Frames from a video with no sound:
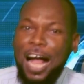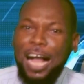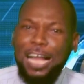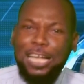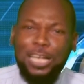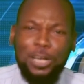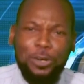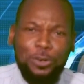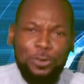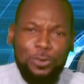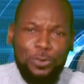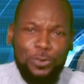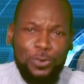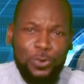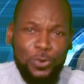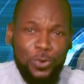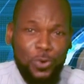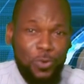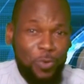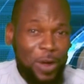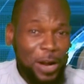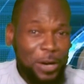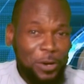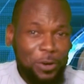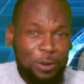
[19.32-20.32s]
Hello,
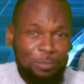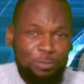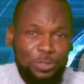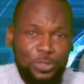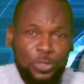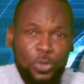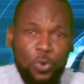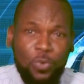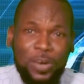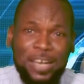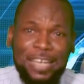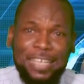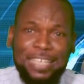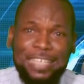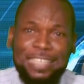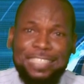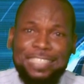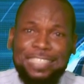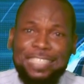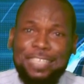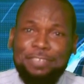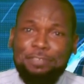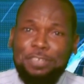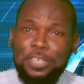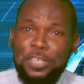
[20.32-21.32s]
welcome to
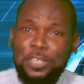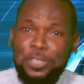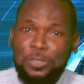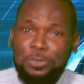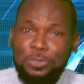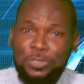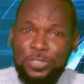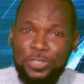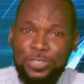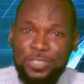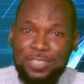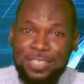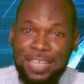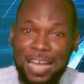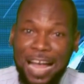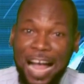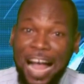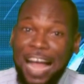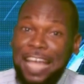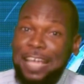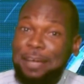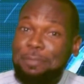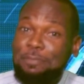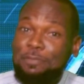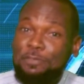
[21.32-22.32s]
Oweleketv News.
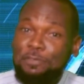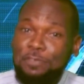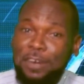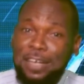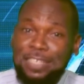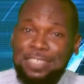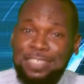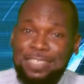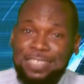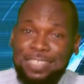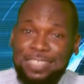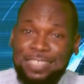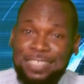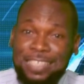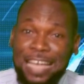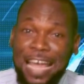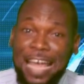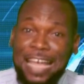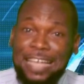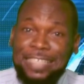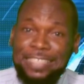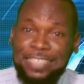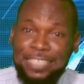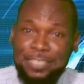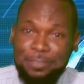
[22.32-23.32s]
I am Francis
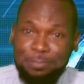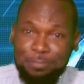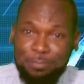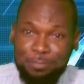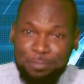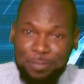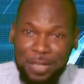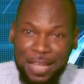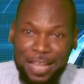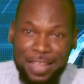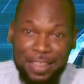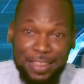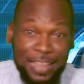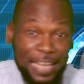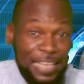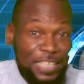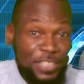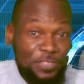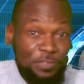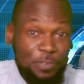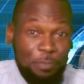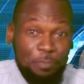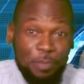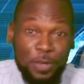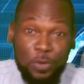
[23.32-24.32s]
Atim.
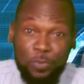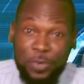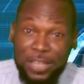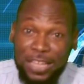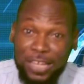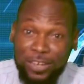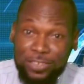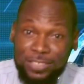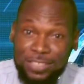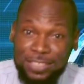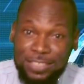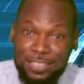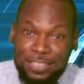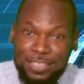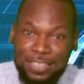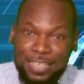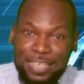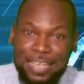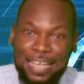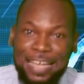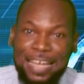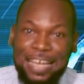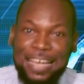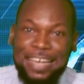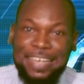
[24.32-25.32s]
Thanks for being with us.
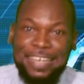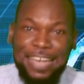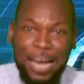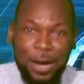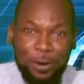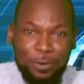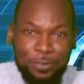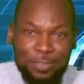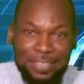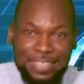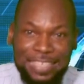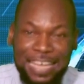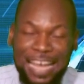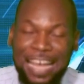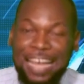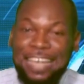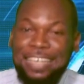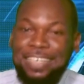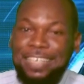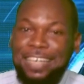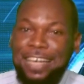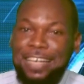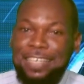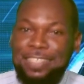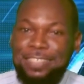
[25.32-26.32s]
Now, the
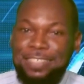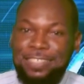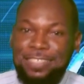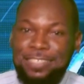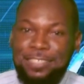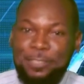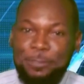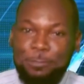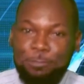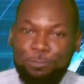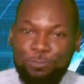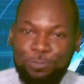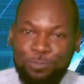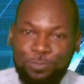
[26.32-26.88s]
headlines.